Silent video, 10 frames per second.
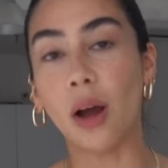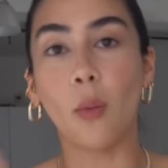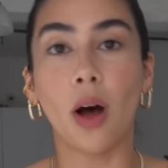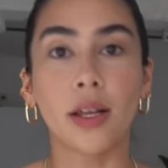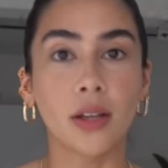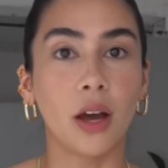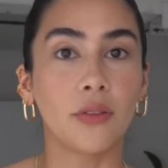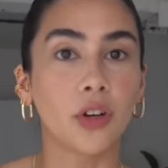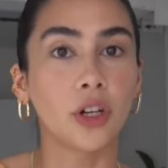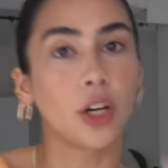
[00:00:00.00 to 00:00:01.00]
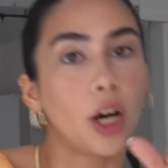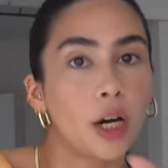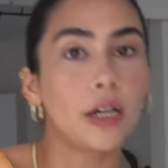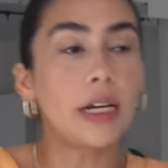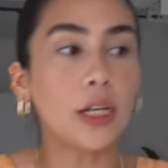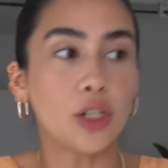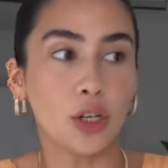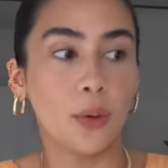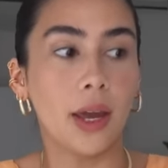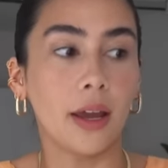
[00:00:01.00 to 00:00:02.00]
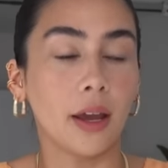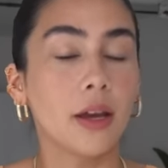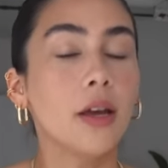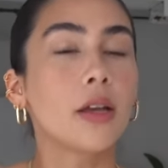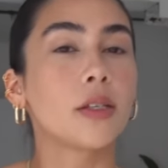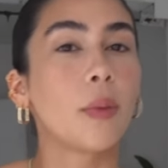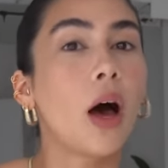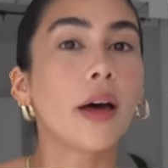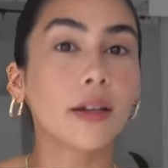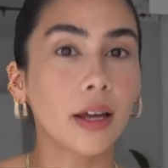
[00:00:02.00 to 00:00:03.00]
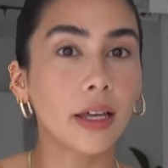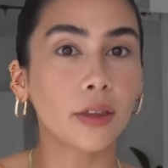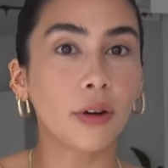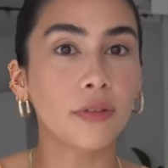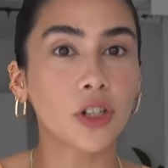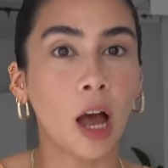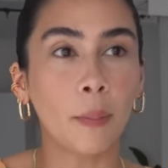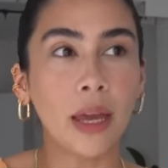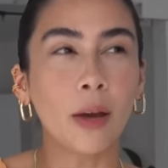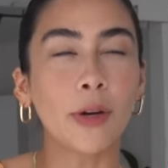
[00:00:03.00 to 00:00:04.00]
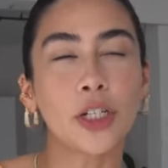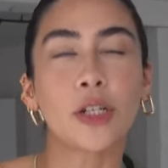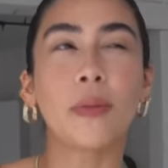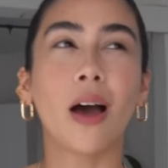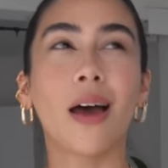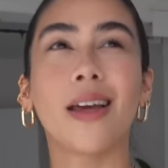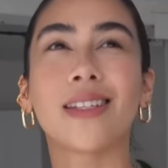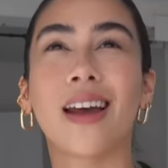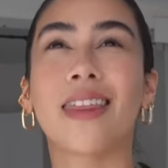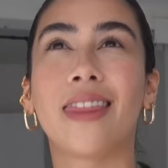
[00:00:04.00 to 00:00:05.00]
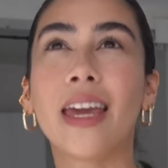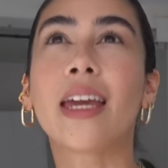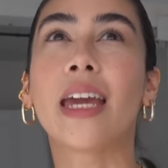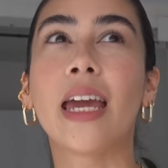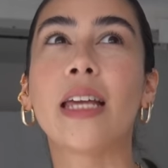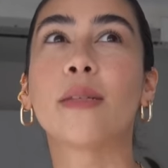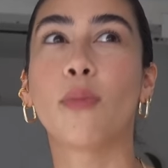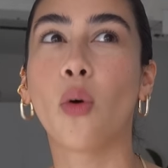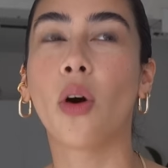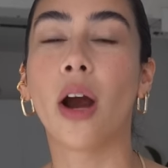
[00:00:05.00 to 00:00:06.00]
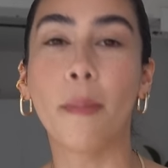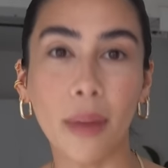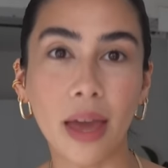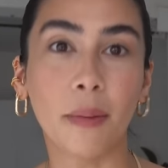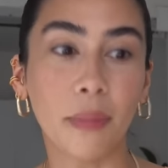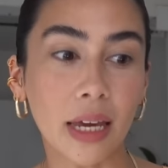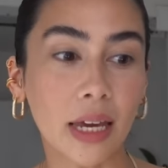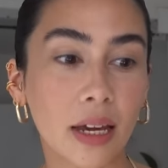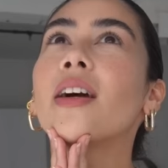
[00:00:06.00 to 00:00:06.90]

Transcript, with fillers: I was kind of concurrently doing some online thrift shopping, which to be honest, I think is more a bit of me.